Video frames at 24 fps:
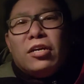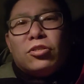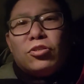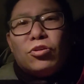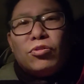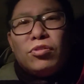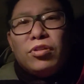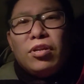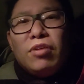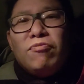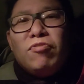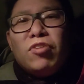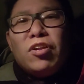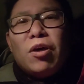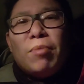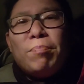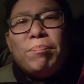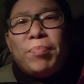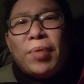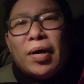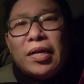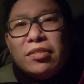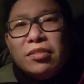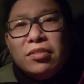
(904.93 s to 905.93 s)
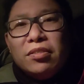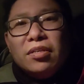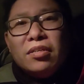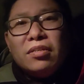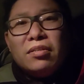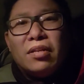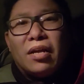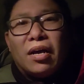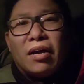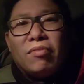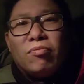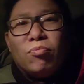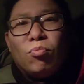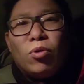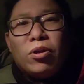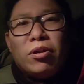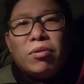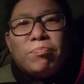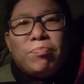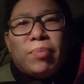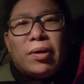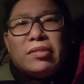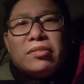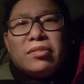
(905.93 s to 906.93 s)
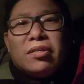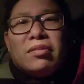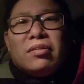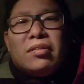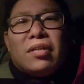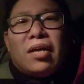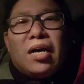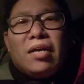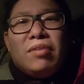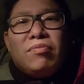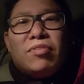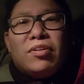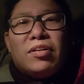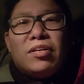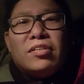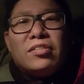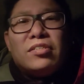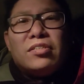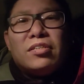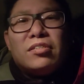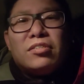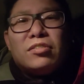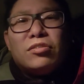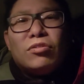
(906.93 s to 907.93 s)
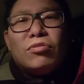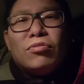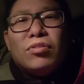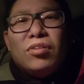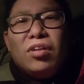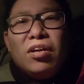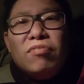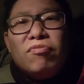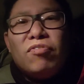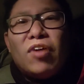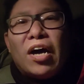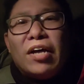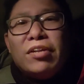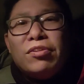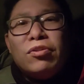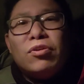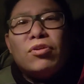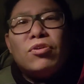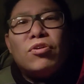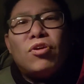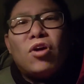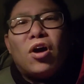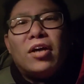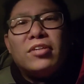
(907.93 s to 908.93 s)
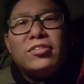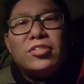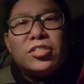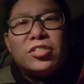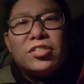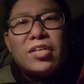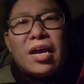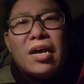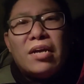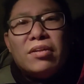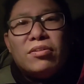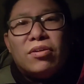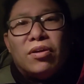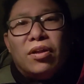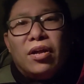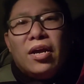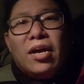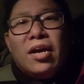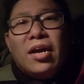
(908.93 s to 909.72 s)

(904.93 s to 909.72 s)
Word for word: to live an abundant life. What abundant life it is, is to live under God's standard.